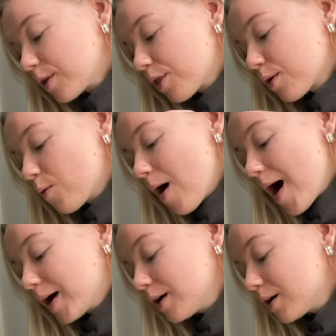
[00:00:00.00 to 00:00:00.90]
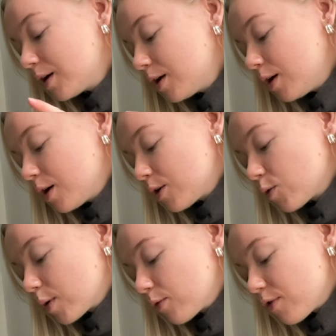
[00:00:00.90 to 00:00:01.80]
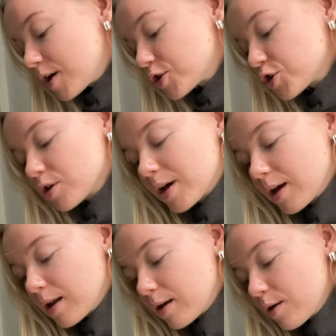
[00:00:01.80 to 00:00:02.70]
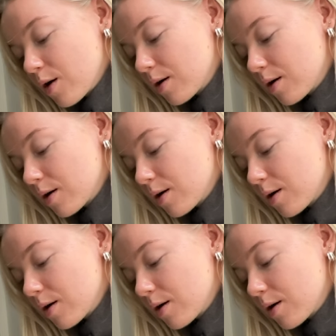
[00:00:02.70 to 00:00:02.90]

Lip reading: with guac, creme fraiche and